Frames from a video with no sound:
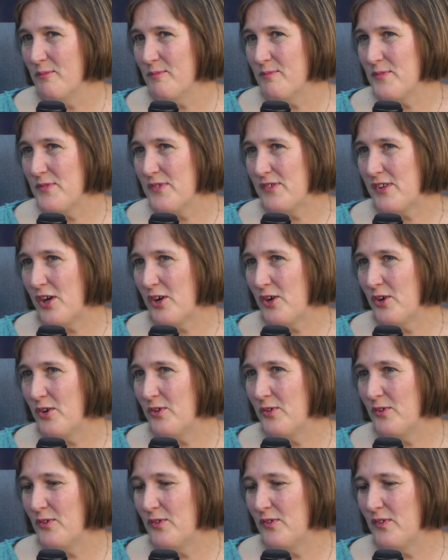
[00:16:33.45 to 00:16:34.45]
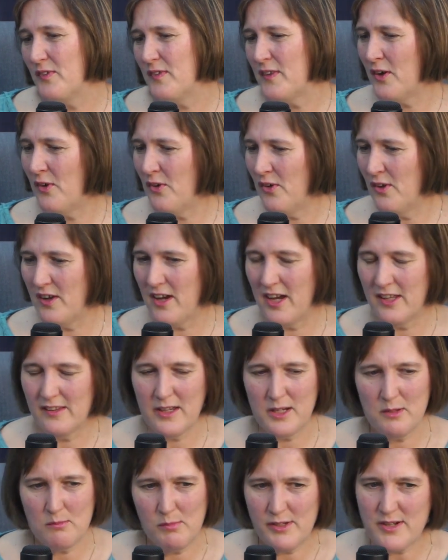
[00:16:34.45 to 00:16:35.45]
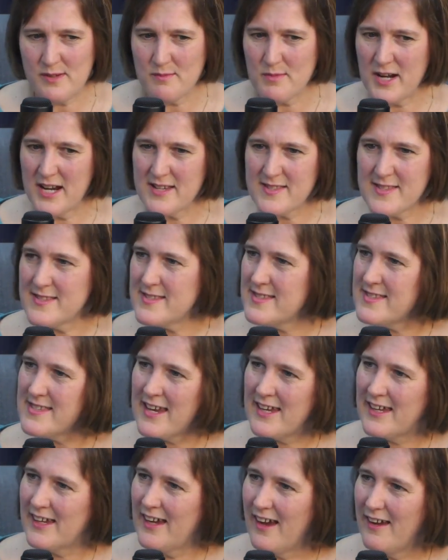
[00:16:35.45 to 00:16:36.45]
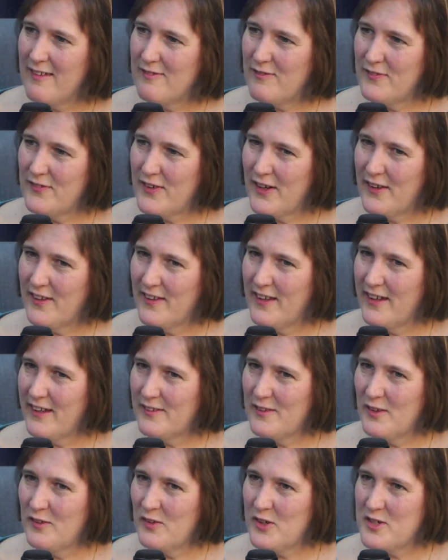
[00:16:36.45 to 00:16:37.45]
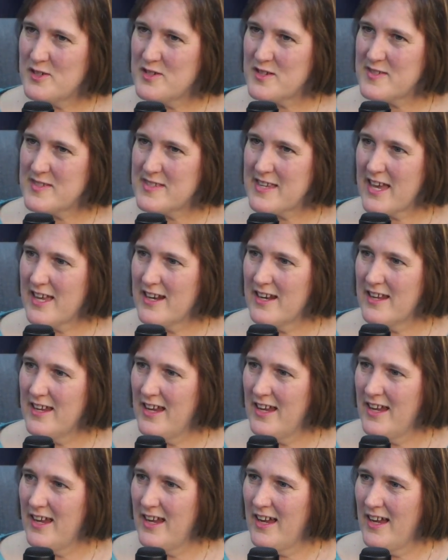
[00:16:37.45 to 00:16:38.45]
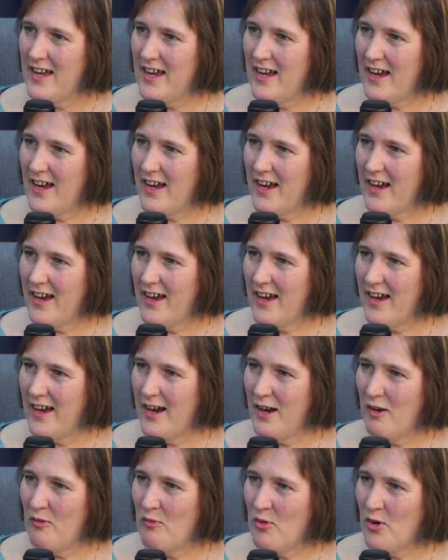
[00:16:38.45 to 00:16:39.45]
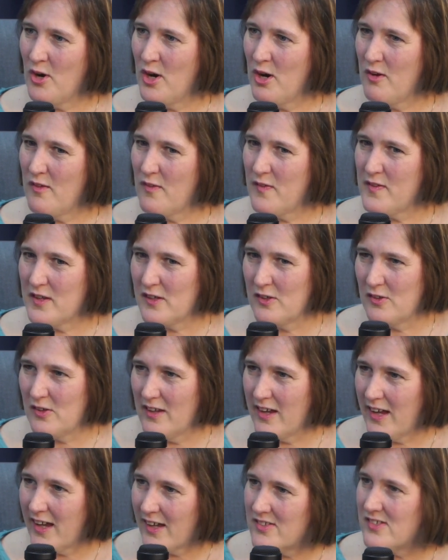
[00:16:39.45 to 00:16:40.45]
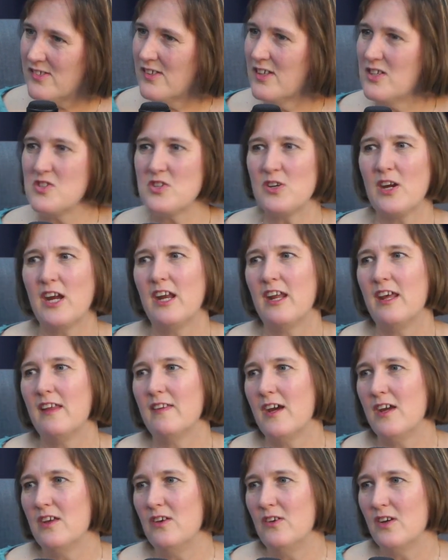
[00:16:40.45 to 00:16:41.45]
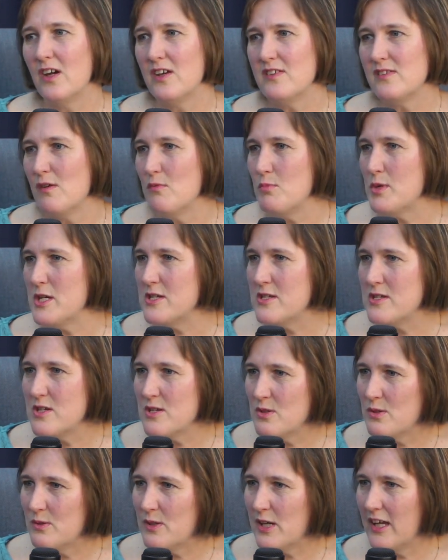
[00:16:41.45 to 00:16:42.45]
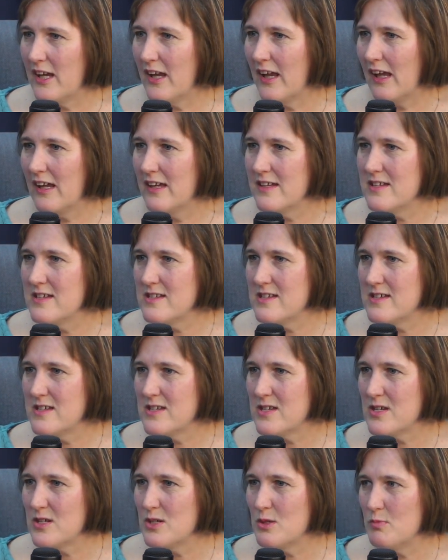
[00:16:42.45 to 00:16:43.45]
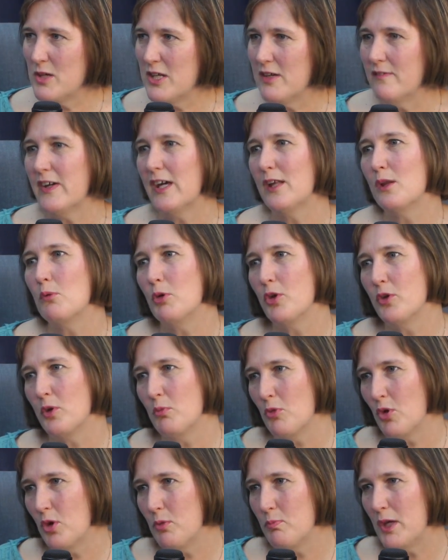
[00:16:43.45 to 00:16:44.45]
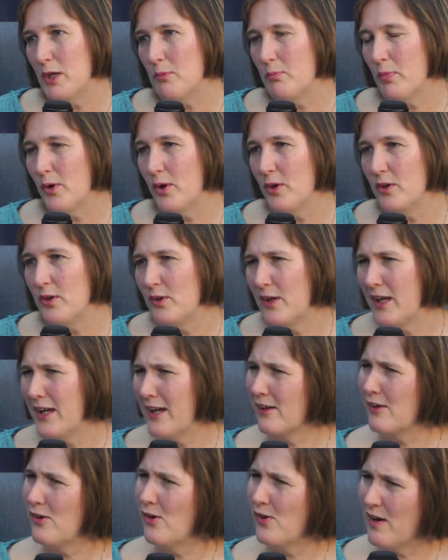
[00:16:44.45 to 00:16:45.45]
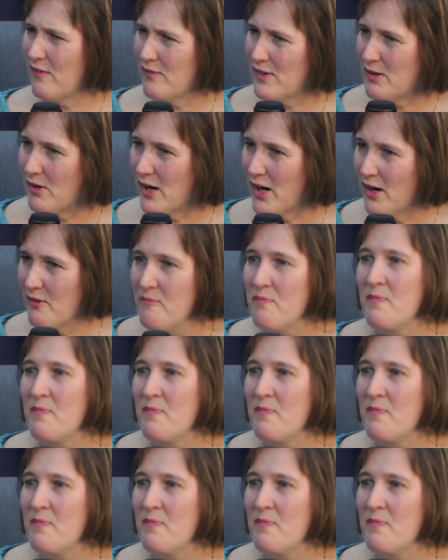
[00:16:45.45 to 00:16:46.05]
So the whole online presence thing, I felt like the Lord just said, I want the excellent training that you guys have been doing to be available to more people. You can't go everywhere.